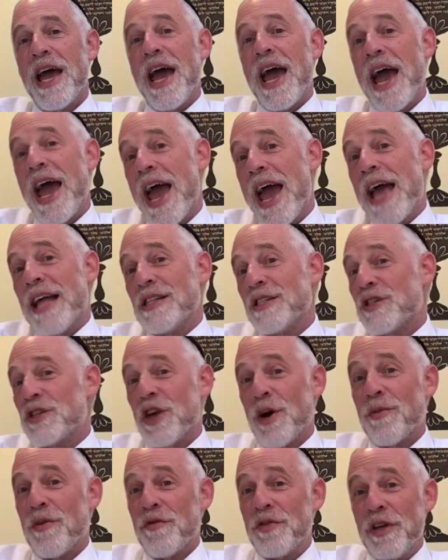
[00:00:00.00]
And
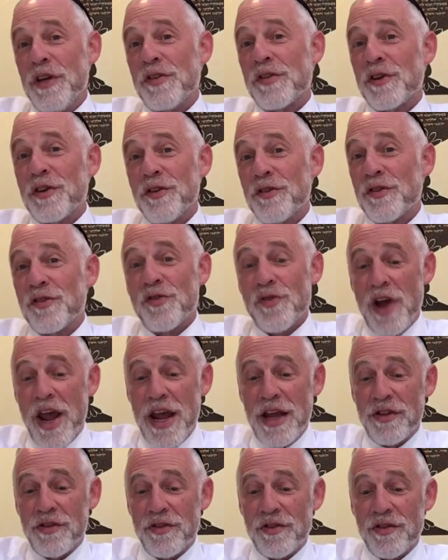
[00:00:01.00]
some of these
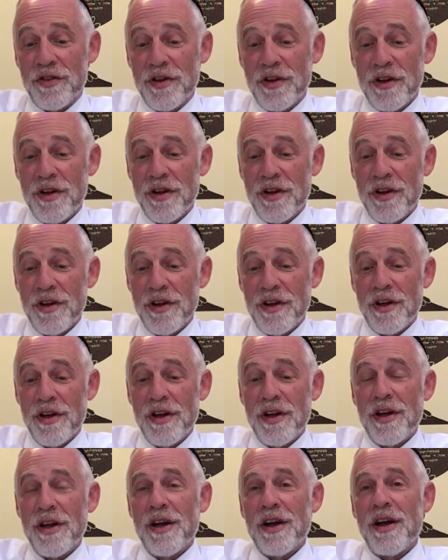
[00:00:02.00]
constraints
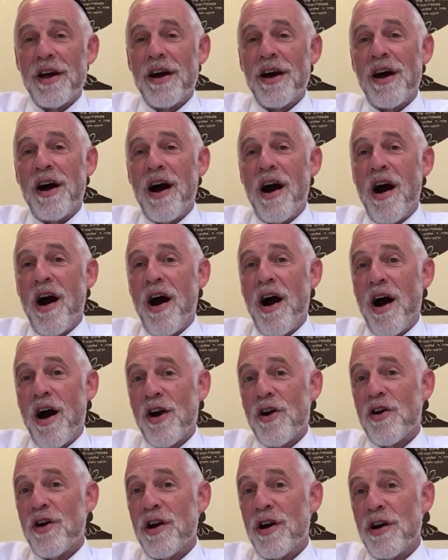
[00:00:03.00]

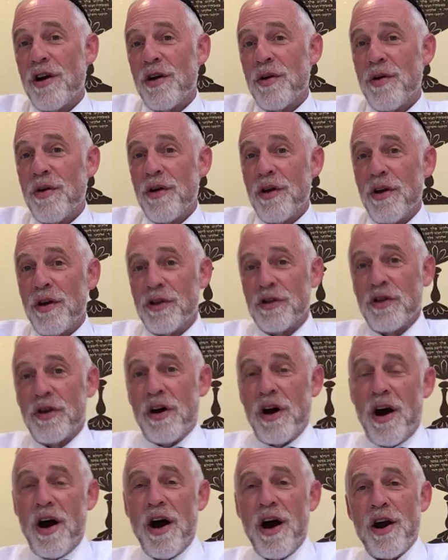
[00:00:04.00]
are,
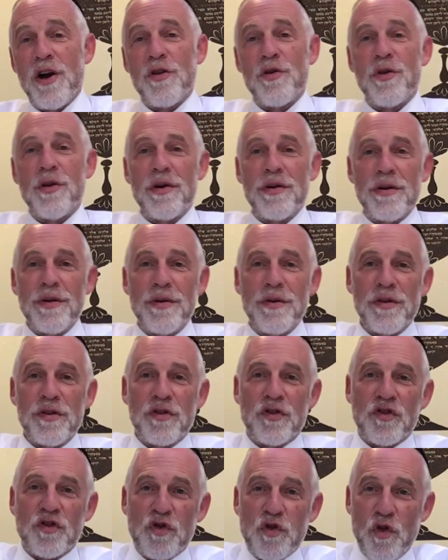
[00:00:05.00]
are
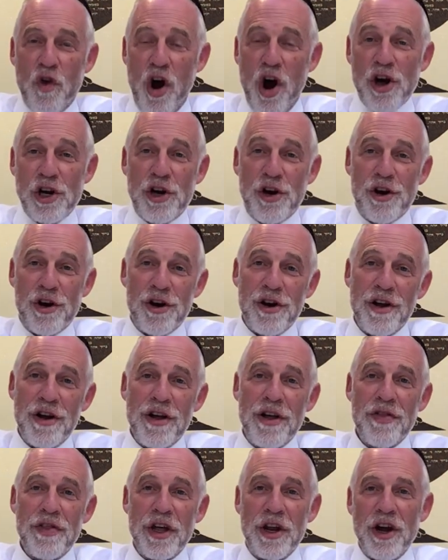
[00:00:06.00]
stronger
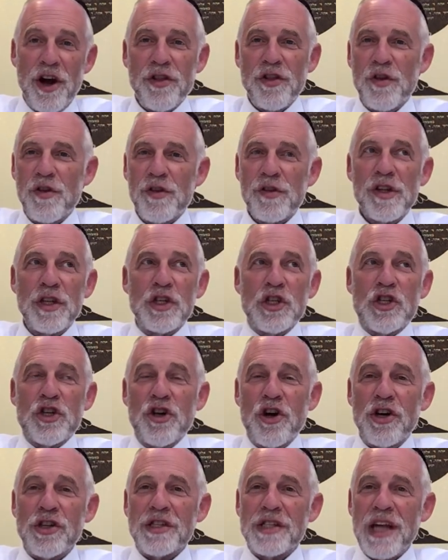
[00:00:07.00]
than others. And
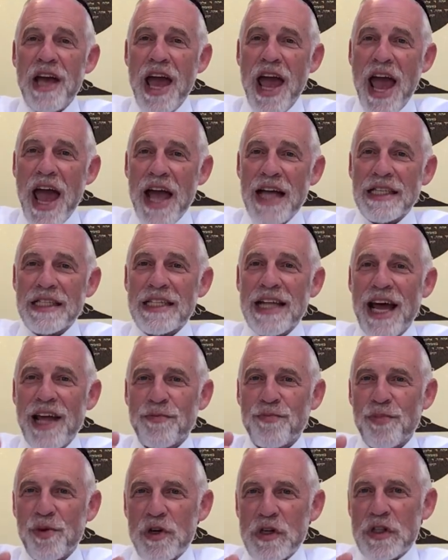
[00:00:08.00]
just as
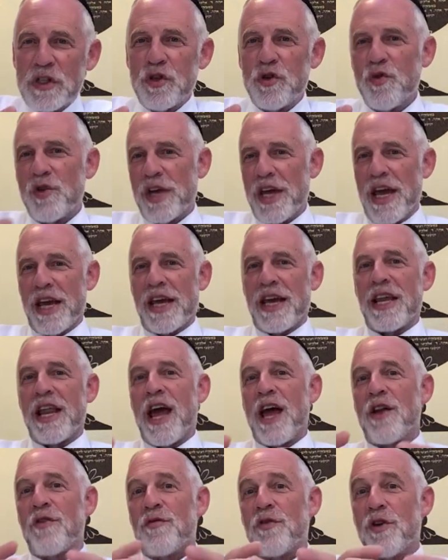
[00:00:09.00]
that person who can't get
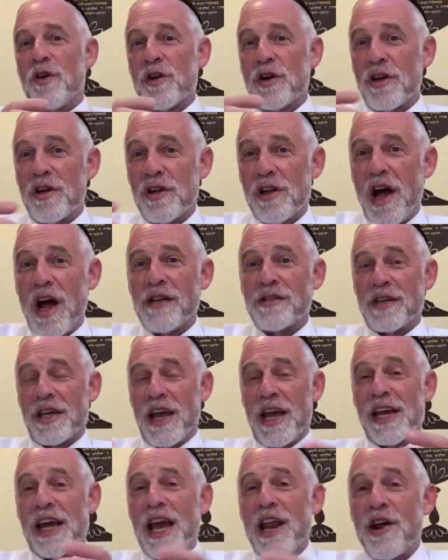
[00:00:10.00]
out of a closet,
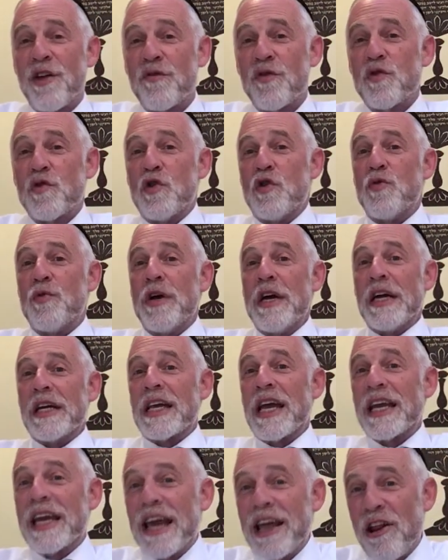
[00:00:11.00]
can't get out of a room,
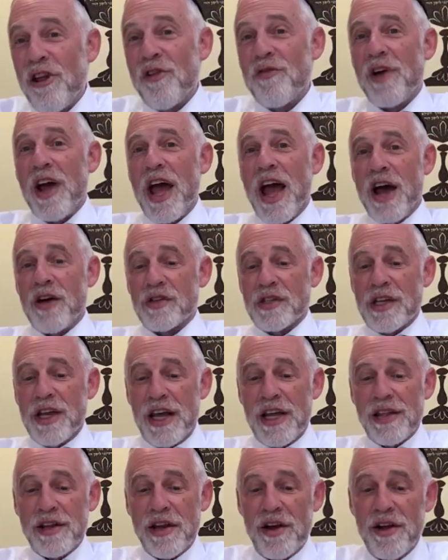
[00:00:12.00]
can't get out of a house,
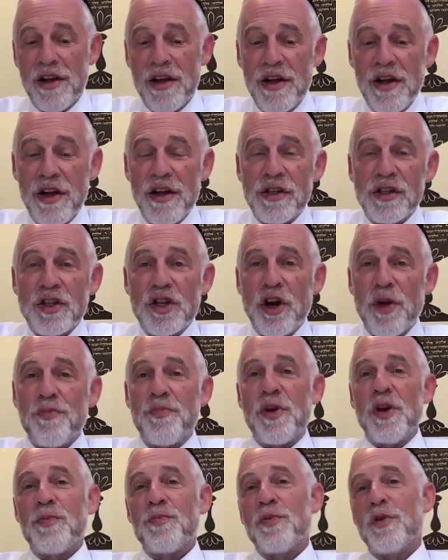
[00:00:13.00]
can't, uh, some
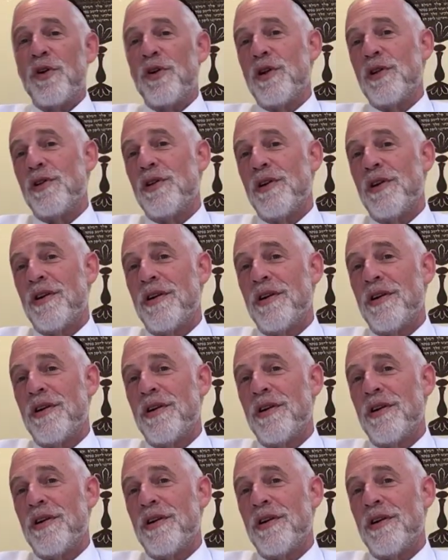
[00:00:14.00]
people